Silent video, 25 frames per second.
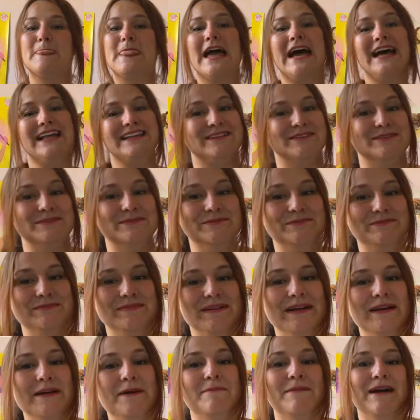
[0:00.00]
Hello,
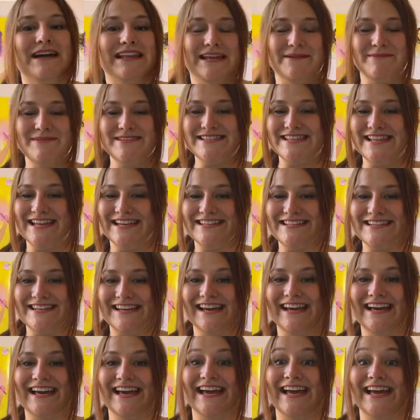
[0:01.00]
my name is
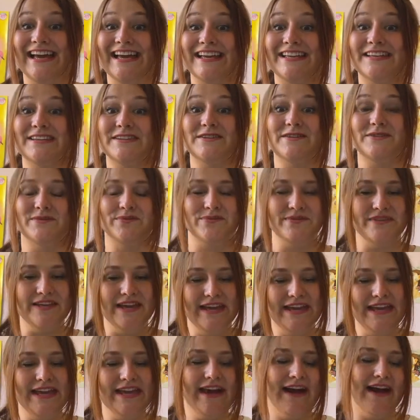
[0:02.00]
Nadia, and
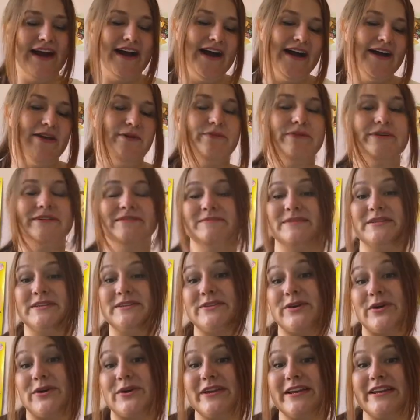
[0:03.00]
today I will be
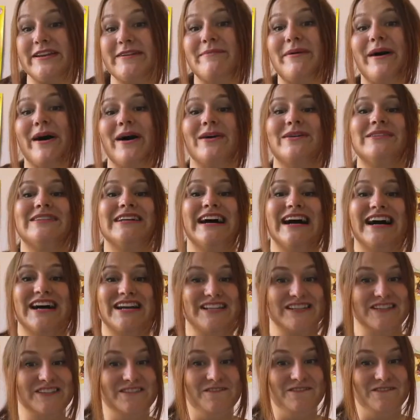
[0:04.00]
talking about
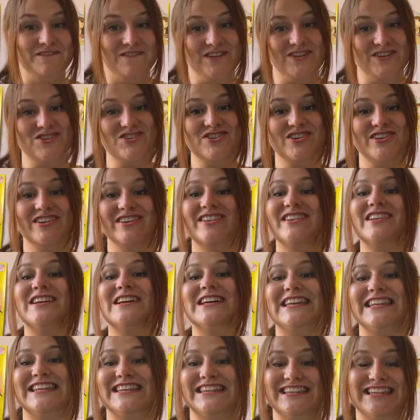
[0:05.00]
artificial
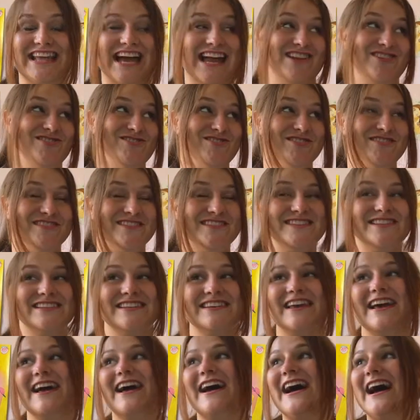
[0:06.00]
intelligence.
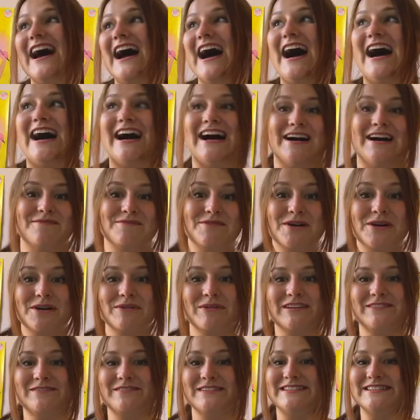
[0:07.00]
I'm
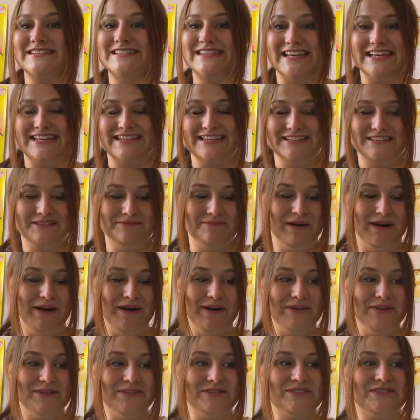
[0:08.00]
quite fascinated
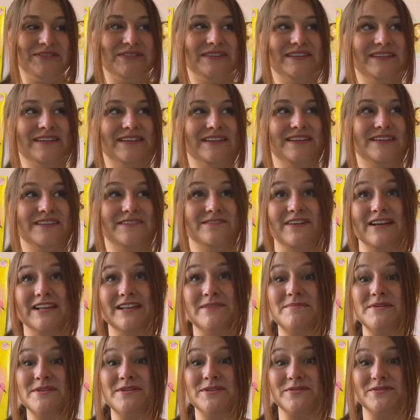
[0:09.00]
about
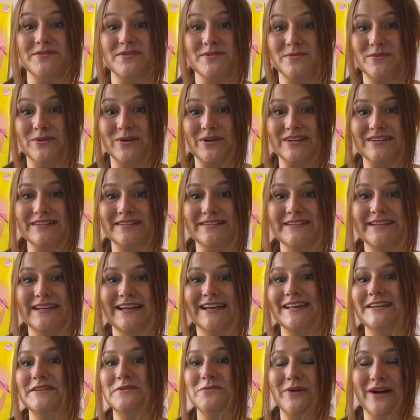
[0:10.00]
development of the world
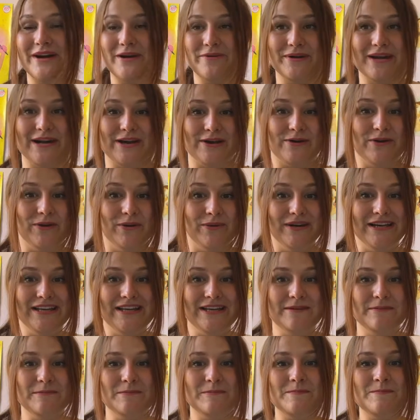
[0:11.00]
and where we are
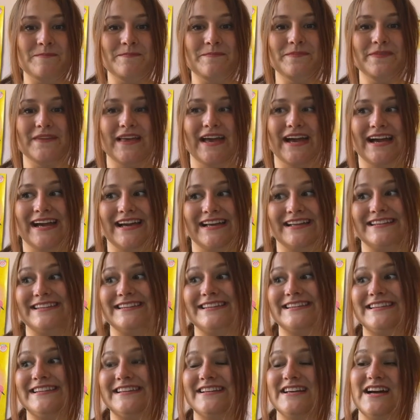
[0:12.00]
going,
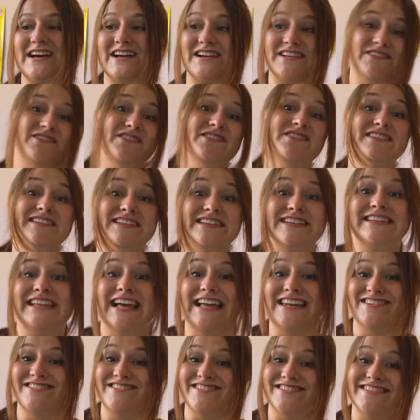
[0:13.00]
and artificial
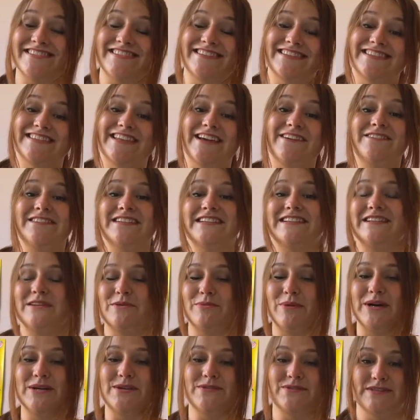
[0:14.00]
intelligence is definitely
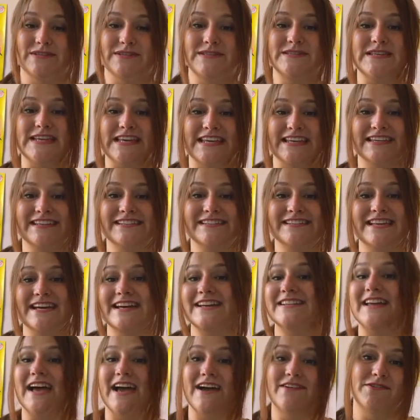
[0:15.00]
one of the things
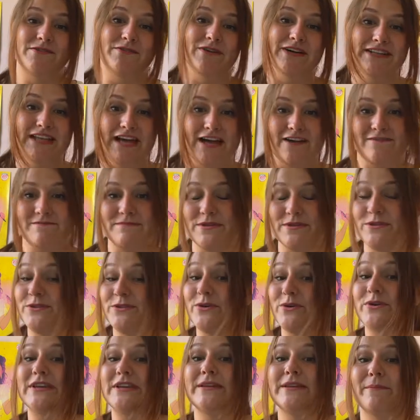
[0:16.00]
that everyone have been
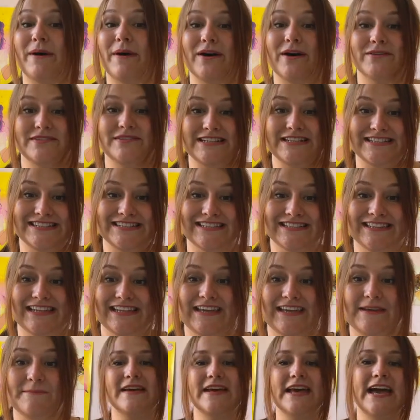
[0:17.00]
talking about
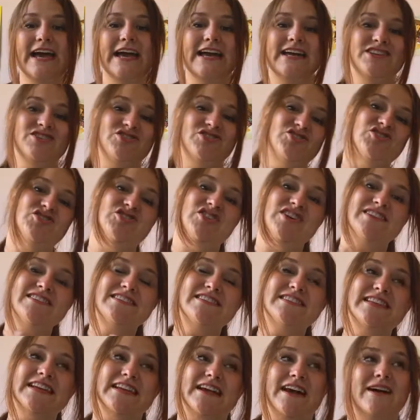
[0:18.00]
recently.
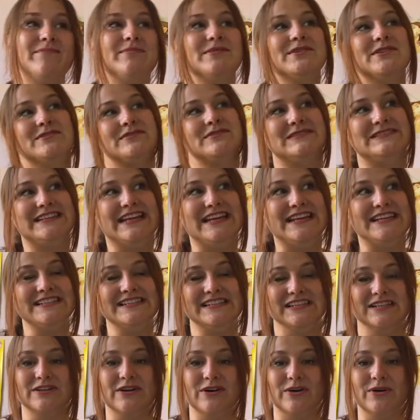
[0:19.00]
Just a couple of days
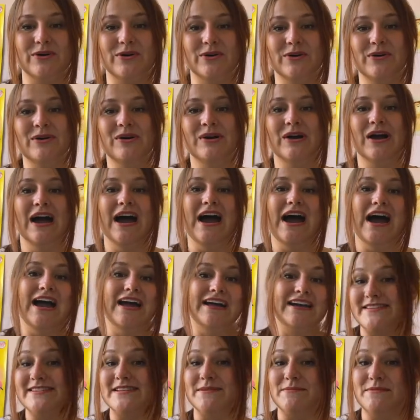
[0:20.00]
ago,
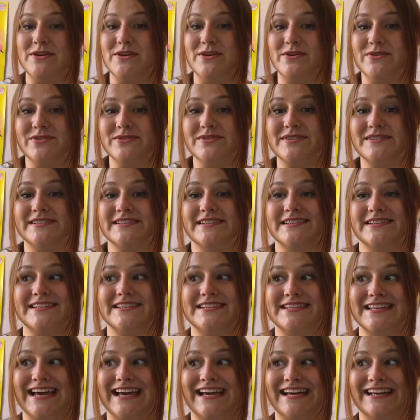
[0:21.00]
I read some news
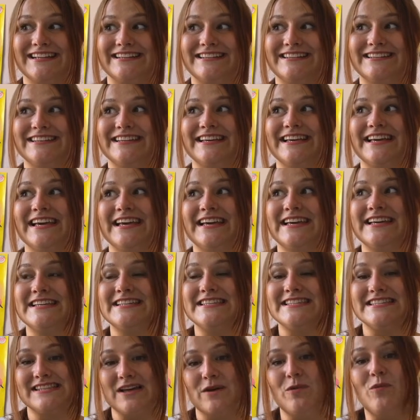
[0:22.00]
that
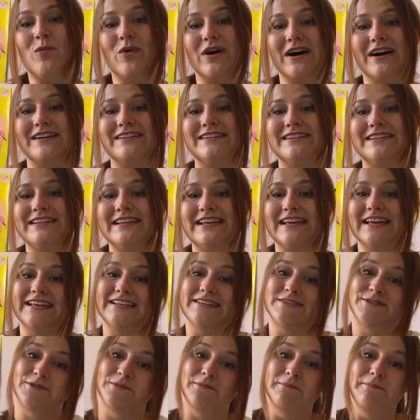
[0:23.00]
someone
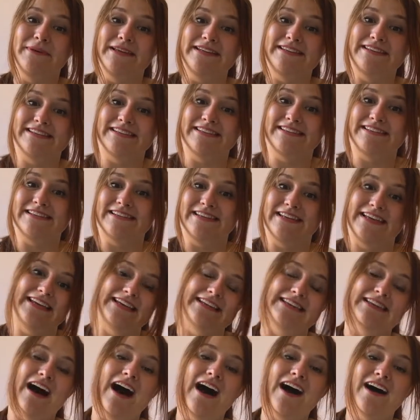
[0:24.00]
submitted
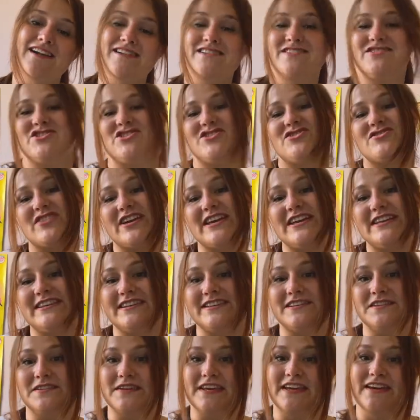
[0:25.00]
an art
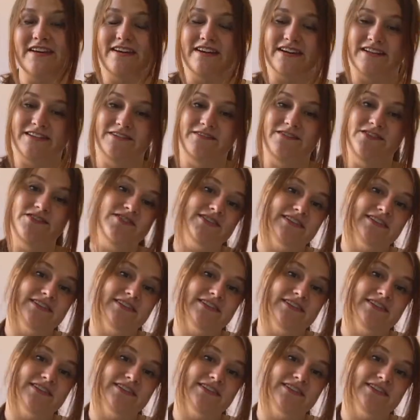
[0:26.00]
generated via artificial